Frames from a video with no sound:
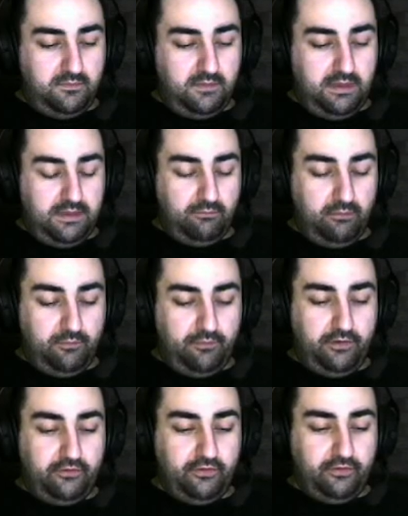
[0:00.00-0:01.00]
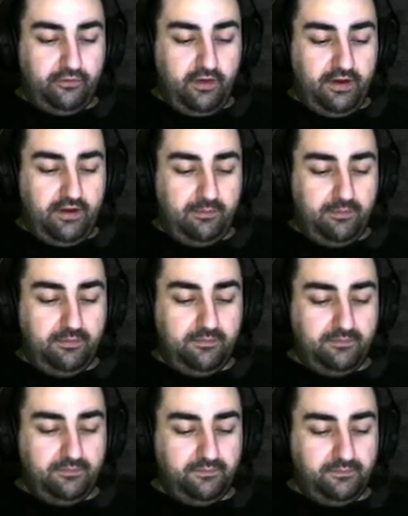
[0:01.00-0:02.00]
And we'll finish this fight up
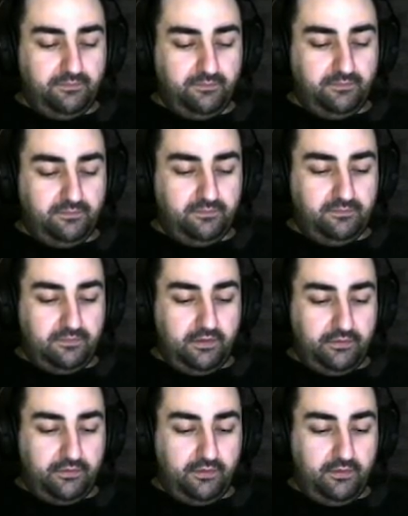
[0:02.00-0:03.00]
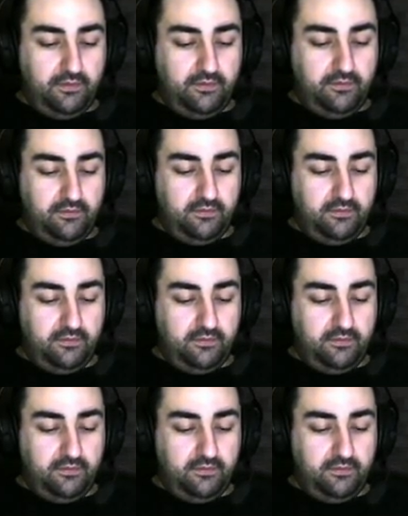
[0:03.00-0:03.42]
this turn.